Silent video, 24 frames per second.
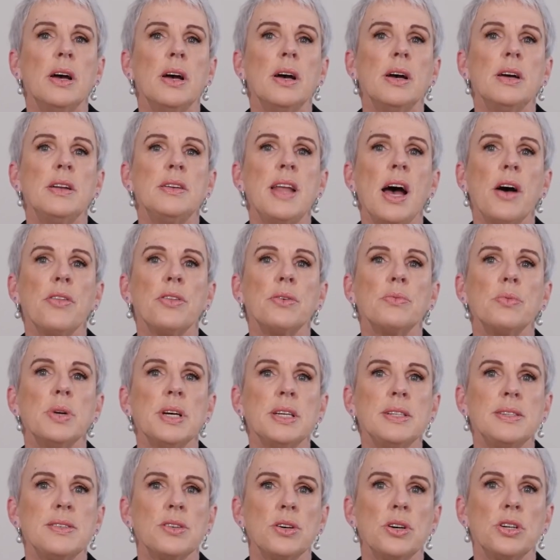Now, the
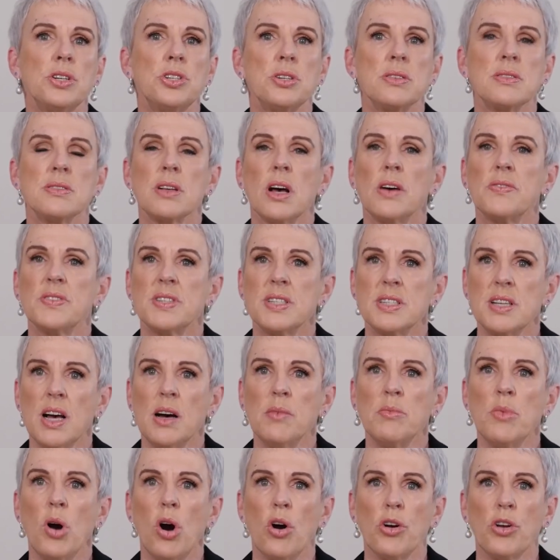resurgence of some
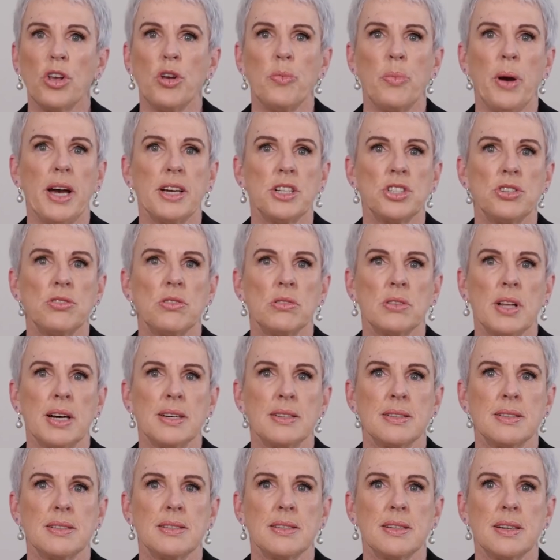occupational lung
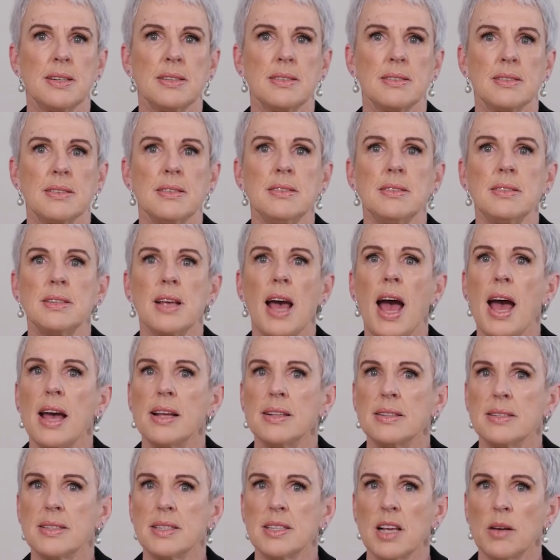diseases
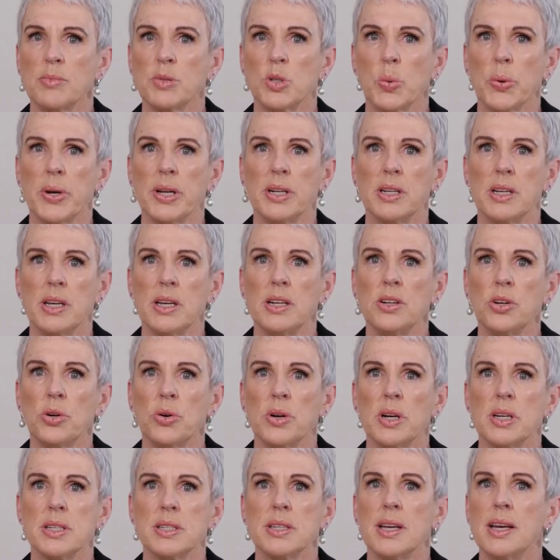and subsequent
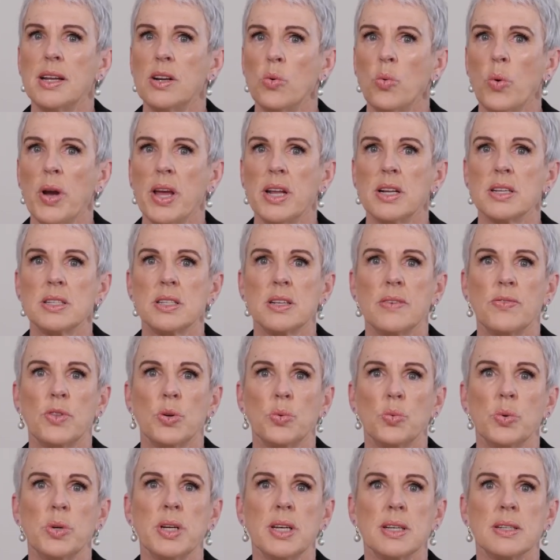increase in awareness of the
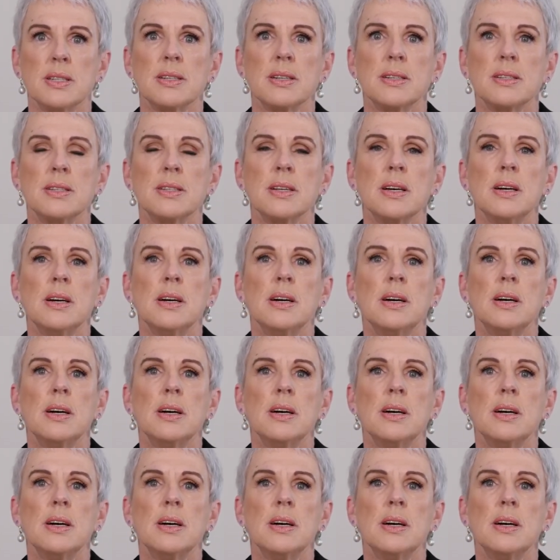risks